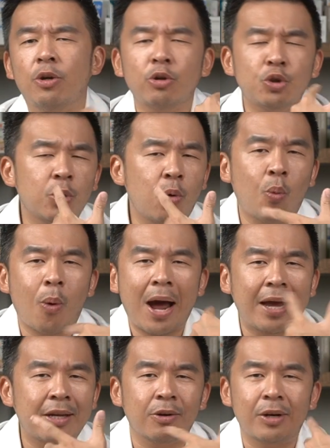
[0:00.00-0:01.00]
you're not sure
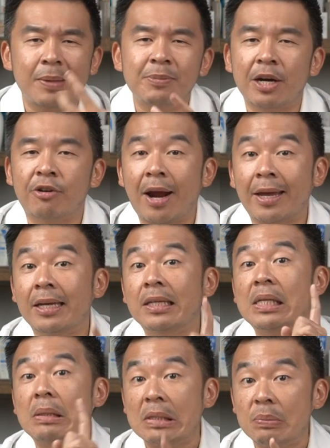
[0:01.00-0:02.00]
why your lips are
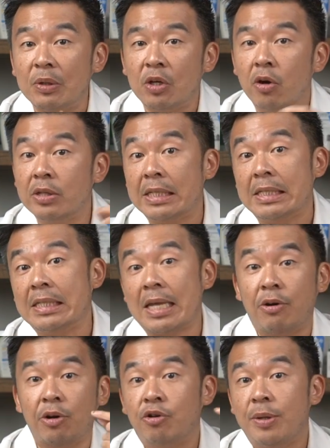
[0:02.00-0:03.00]
cracking, it's because the
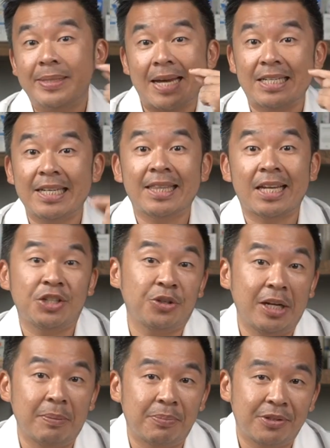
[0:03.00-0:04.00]
steroid creams are actually touching
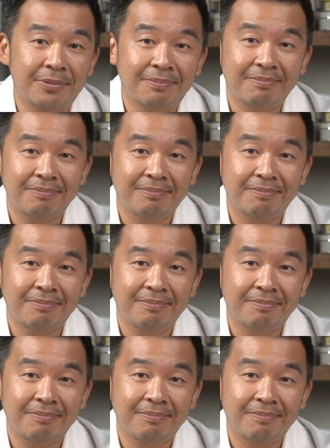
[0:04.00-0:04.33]
your lips.